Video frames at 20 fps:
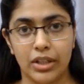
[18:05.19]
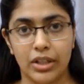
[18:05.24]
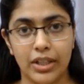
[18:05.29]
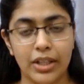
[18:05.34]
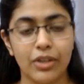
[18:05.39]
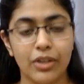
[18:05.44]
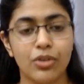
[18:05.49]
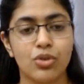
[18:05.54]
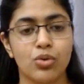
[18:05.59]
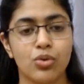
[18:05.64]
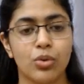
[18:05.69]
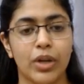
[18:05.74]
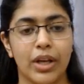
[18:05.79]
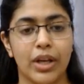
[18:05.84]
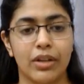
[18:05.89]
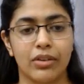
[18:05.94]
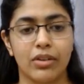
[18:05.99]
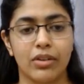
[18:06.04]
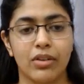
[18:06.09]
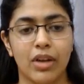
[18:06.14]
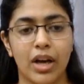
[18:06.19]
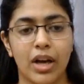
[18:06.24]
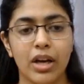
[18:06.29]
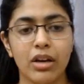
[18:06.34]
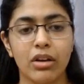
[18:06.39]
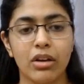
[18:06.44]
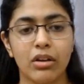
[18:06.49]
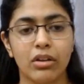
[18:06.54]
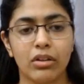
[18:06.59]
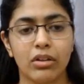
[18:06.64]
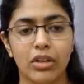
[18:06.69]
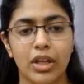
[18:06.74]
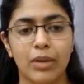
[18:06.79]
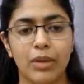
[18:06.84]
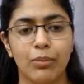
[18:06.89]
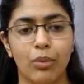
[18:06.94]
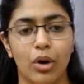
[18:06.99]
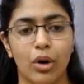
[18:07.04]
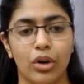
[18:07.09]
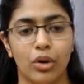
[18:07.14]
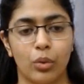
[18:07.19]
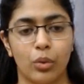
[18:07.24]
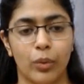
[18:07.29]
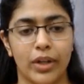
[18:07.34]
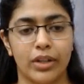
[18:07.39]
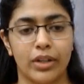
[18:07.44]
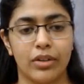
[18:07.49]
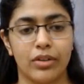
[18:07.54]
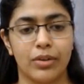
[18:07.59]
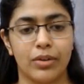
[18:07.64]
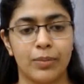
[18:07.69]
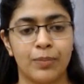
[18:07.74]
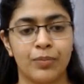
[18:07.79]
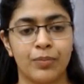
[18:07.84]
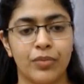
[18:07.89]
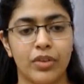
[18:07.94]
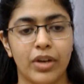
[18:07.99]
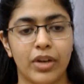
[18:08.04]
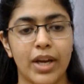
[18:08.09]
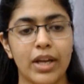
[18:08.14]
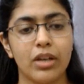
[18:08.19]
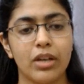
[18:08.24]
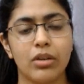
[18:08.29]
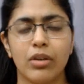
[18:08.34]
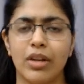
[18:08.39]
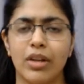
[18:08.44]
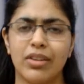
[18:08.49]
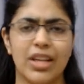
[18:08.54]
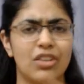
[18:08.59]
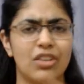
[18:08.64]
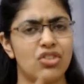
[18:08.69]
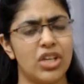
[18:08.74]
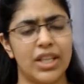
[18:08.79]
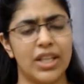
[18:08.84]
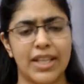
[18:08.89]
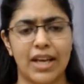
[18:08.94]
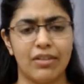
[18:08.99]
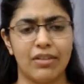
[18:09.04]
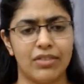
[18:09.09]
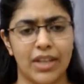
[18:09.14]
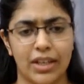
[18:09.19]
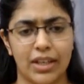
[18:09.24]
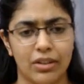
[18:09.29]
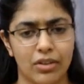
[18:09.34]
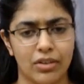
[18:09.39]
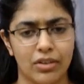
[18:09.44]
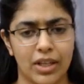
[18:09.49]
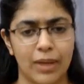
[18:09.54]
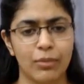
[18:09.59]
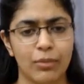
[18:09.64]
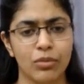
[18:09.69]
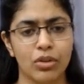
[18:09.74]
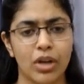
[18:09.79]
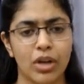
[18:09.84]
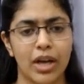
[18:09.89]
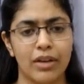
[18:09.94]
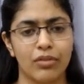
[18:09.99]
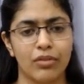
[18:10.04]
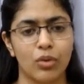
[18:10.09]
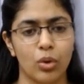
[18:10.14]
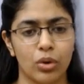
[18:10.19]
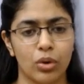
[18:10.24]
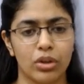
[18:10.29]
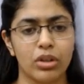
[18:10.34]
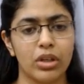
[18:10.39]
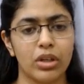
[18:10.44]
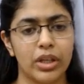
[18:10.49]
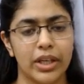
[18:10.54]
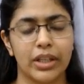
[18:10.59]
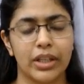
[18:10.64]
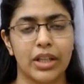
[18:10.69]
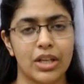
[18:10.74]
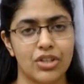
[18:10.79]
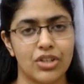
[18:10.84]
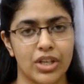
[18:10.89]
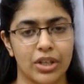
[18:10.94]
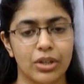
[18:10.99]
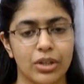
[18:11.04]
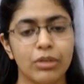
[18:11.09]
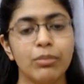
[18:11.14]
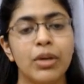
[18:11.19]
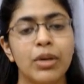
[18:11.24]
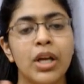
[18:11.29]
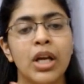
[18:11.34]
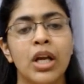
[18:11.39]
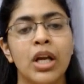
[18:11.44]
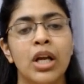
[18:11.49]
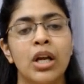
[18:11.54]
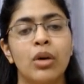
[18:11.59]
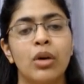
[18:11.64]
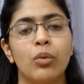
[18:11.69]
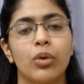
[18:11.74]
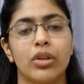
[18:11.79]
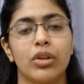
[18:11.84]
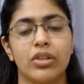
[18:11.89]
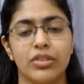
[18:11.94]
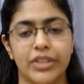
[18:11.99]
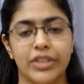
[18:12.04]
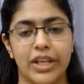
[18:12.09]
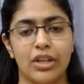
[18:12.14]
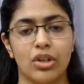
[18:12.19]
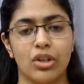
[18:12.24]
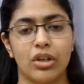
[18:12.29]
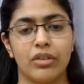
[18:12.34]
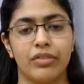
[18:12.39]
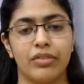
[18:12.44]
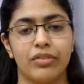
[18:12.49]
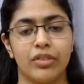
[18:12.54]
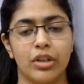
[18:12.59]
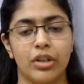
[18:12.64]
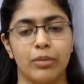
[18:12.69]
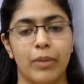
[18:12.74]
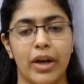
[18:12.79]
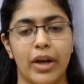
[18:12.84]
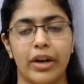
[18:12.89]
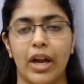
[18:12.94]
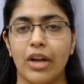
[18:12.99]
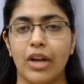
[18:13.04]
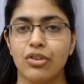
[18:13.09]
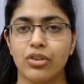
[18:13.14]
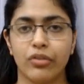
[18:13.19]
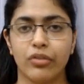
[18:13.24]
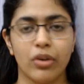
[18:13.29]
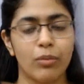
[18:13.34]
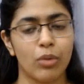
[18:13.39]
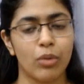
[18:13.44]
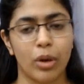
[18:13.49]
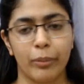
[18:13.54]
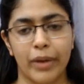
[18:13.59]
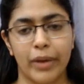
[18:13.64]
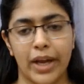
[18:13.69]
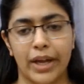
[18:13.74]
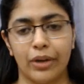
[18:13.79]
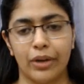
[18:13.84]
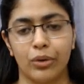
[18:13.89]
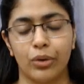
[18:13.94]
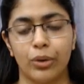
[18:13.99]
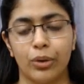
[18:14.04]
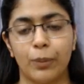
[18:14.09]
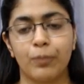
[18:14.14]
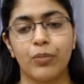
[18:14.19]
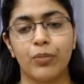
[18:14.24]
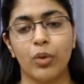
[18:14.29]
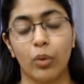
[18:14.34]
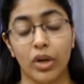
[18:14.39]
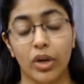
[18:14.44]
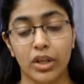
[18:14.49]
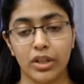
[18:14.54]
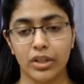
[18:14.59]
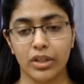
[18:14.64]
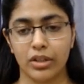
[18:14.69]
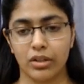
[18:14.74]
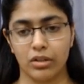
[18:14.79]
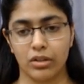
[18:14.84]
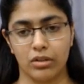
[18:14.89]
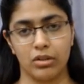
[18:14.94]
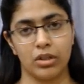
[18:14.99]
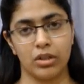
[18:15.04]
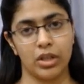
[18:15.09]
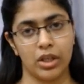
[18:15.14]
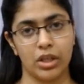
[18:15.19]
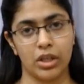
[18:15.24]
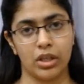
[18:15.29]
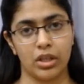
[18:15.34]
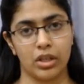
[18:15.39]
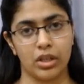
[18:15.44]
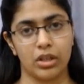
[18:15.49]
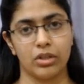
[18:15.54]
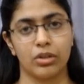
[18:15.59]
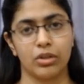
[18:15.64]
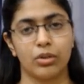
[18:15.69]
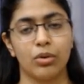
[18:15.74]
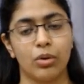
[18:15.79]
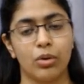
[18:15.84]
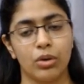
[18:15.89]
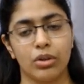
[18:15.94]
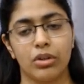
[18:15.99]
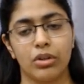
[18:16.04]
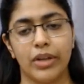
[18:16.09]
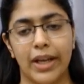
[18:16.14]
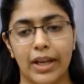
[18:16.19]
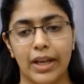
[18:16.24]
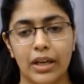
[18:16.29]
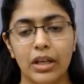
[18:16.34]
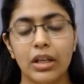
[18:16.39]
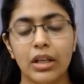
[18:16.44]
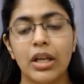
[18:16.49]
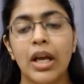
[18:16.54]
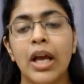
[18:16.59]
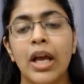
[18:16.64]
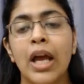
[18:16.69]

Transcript: These two cases are the important ones, right? Essentially, they have said the same. So, I have quoted Nikita Jacob versus State of Maharashtra from Bombay High Court. Now, what did the court held?